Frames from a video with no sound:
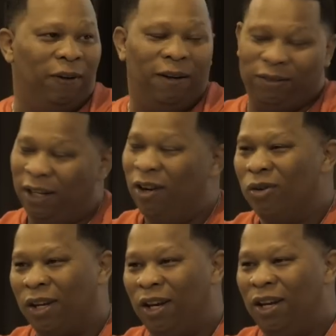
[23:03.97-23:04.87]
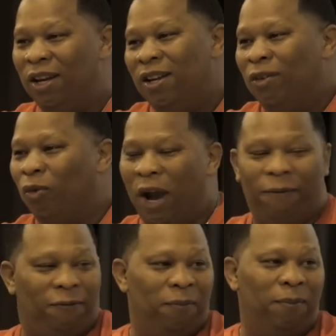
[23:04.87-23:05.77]
it. I was like, okay, rap
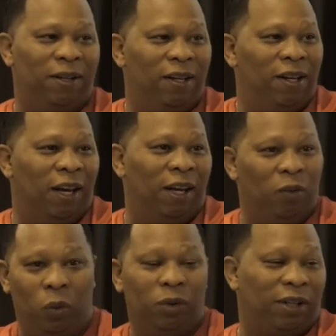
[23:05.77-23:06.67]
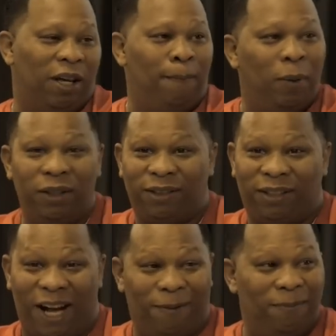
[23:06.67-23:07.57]
for me. And we was at a bus
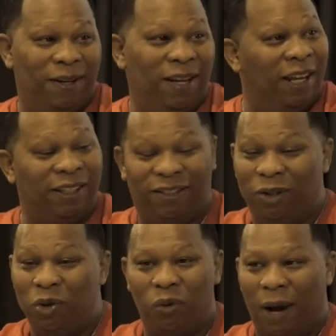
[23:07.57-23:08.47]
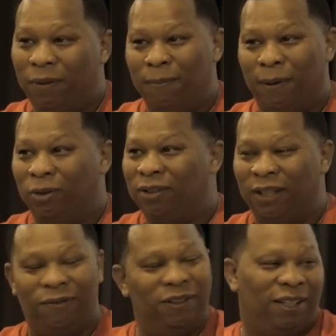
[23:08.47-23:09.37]
stop, and this dude rapped about
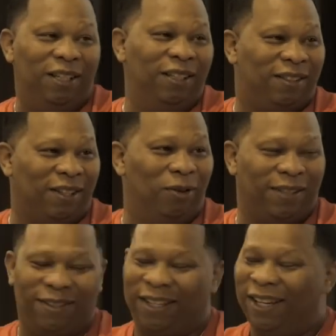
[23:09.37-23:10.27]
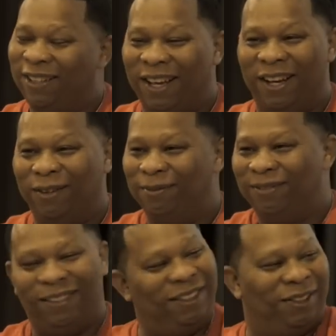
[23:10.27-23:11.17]
17 songs. I was like, damn,
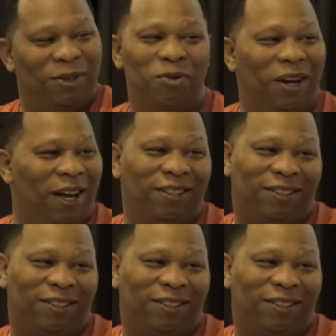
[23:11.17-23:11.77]
this dude nice.